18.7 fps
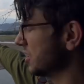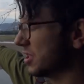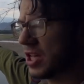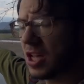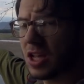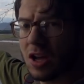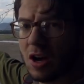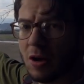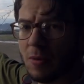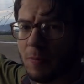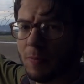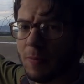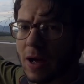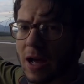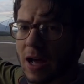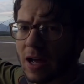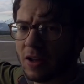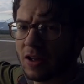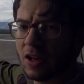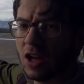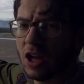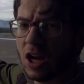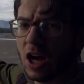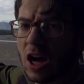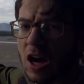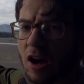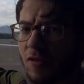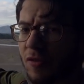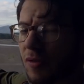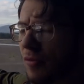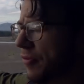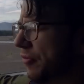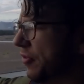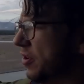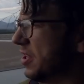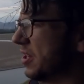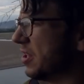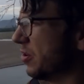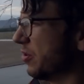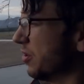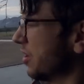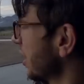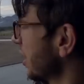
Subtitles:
as they come back from feeding on